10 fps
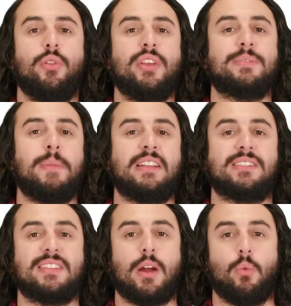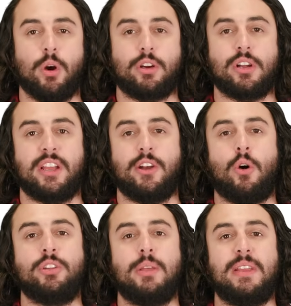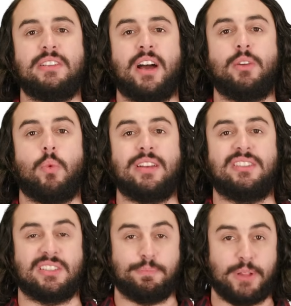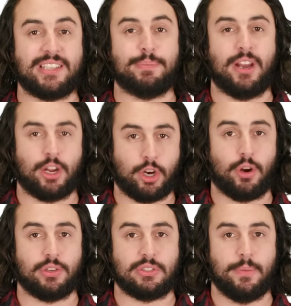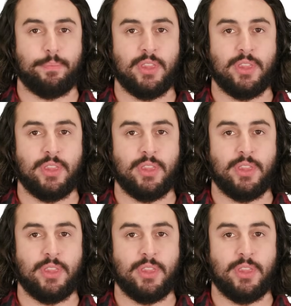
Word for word: This means that work can only be done when displacement occurs.